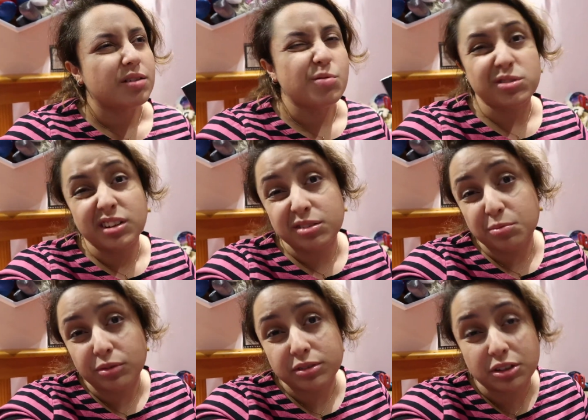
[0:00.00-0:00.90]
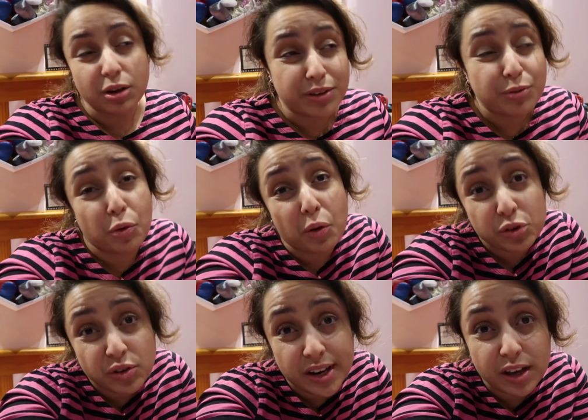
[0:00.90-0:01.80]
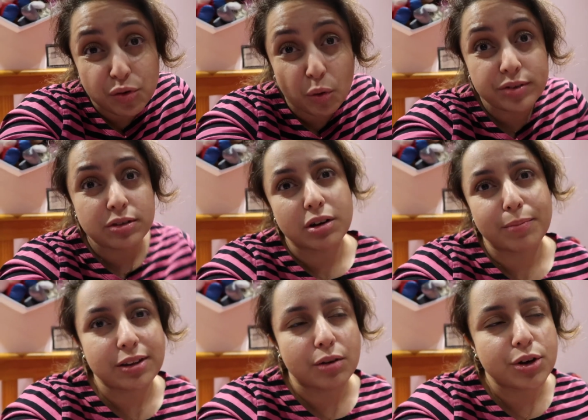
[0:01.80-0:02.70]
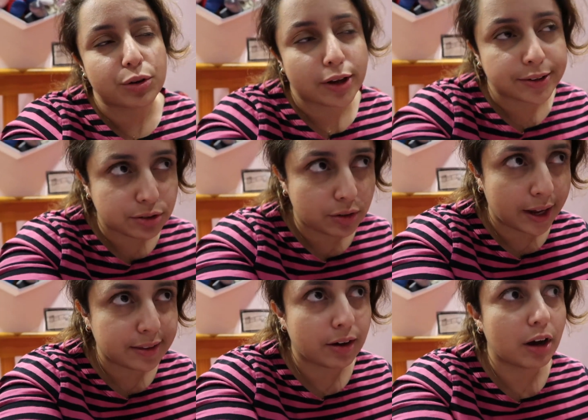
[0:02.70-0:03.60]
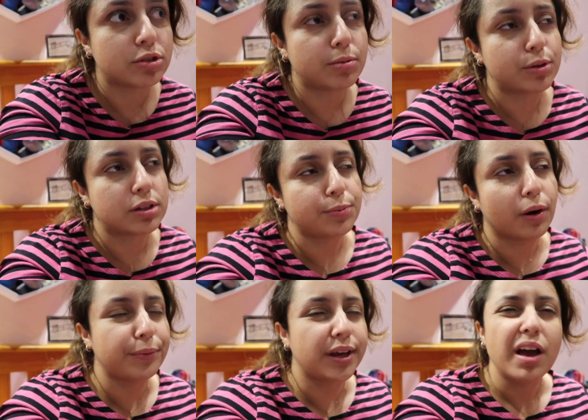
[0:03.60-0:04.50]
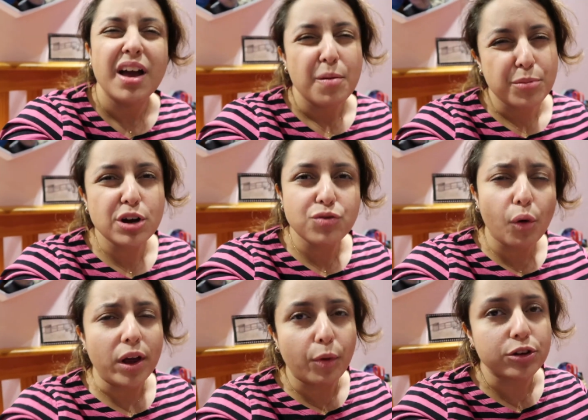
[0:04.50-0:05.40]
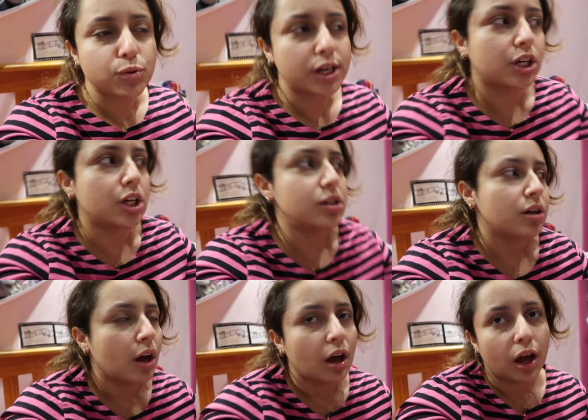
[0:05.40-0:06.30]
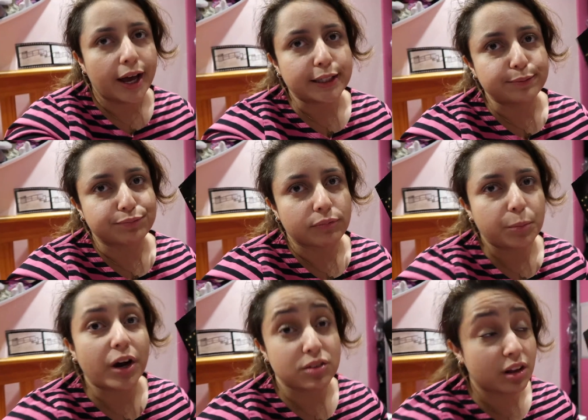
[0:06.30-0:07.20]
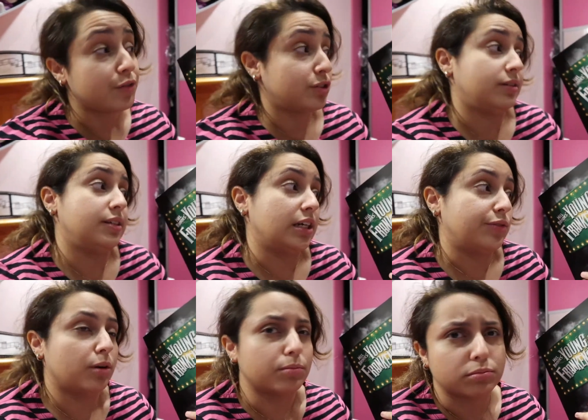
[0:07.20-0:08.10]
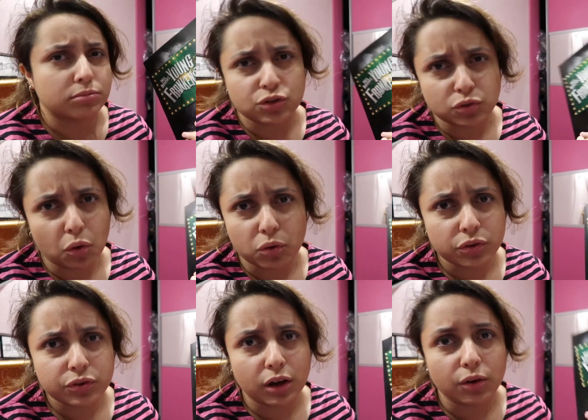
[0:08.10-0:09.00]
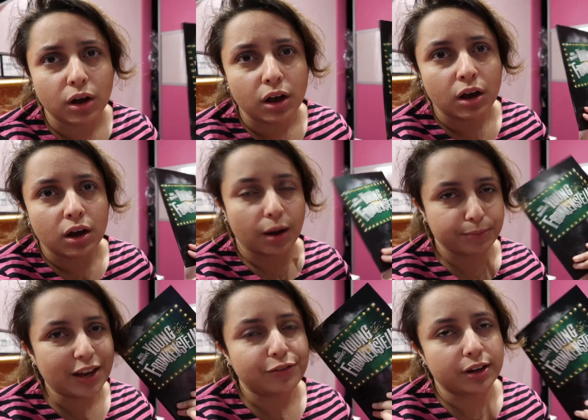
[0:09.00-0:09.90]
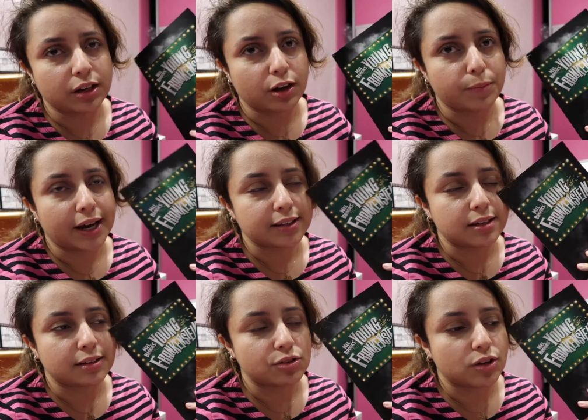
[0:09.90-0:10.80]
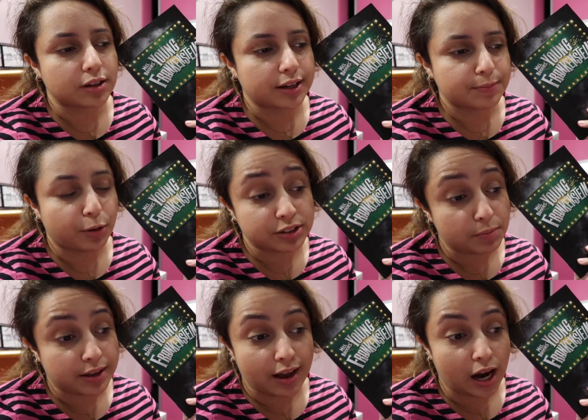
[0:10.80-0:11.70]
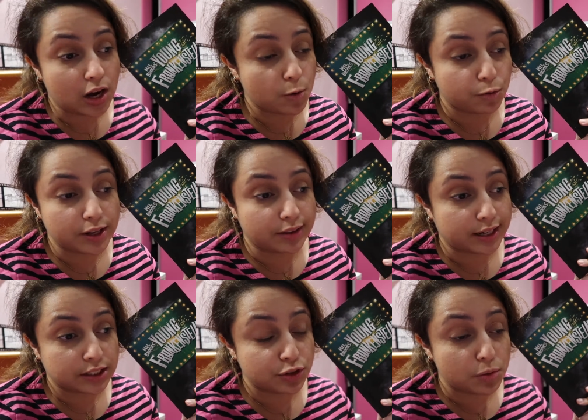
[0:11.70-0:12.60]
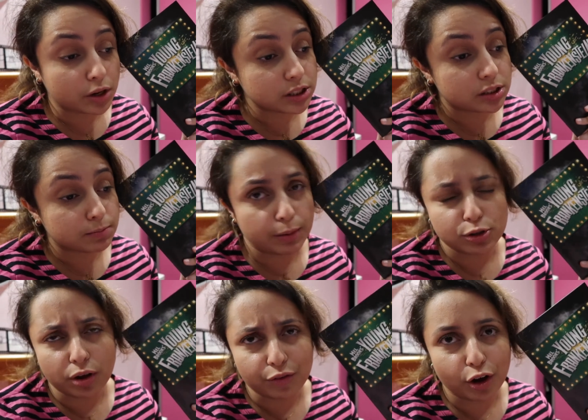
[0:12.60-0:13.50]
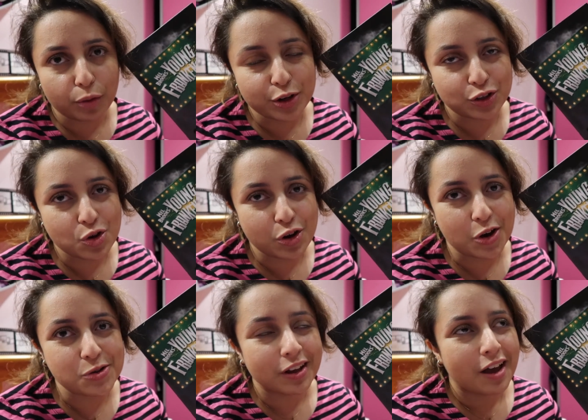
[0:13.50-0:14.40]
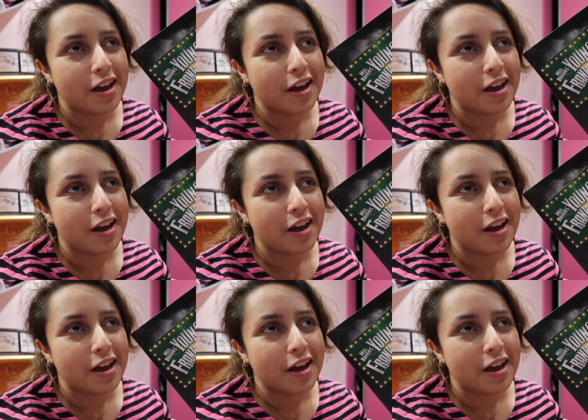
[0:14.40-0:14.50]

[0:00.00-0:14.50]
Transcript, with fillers: were you know, they were also leaning forward, so it meant that we also had to do that at times to be able to see properly. But overall it was really good, but I'd love to see it from the stalls, so I'm definitely going to go back to this as soon as I possibly can, hopefully the next few months, maybe doing Vlogmas, who knows.